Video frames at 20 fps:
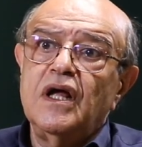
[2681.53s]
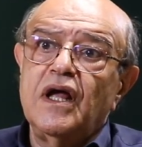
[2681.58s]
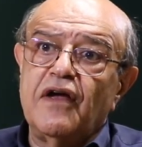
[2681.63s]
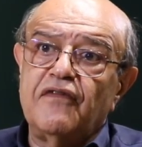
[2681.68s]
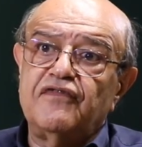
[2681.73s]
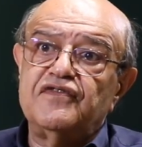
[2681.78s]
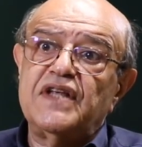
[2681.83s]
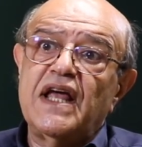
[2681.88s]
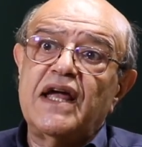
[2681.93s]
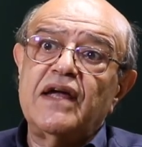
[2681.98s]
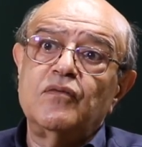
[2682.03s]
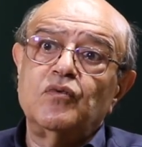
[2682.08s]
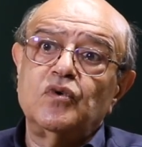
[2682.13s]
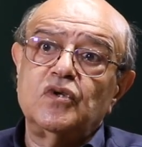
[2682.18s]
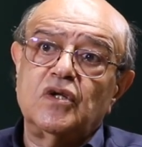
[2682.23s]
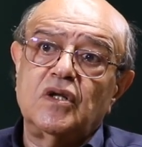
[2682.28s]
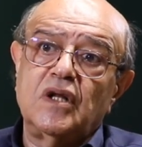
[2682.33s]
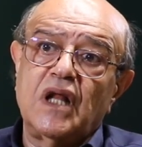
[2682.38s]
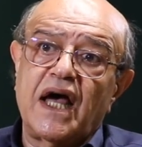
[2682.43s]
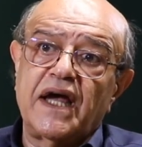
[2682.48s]
if they
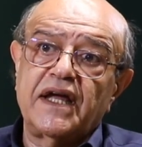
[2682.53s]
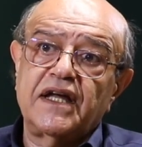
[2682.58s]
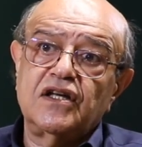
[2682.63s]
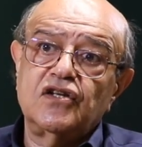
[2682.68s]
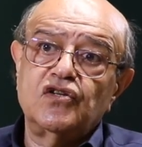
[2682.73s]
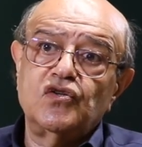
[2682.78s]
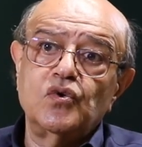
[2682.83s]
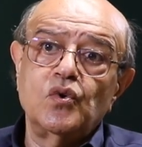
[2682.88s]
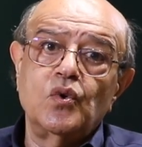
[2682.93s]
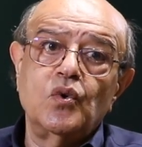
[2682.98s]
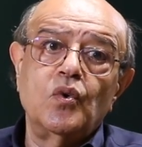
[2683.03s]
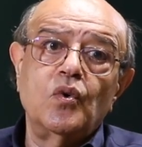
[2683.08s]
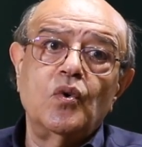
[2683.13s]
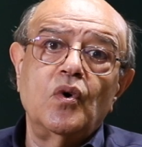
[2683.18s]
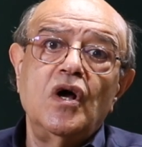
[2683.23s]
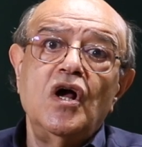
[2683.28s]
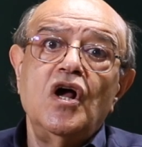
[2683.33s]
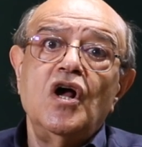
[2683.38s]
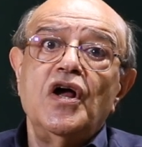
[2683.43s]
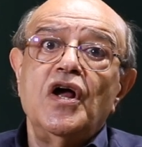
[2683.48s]
would like to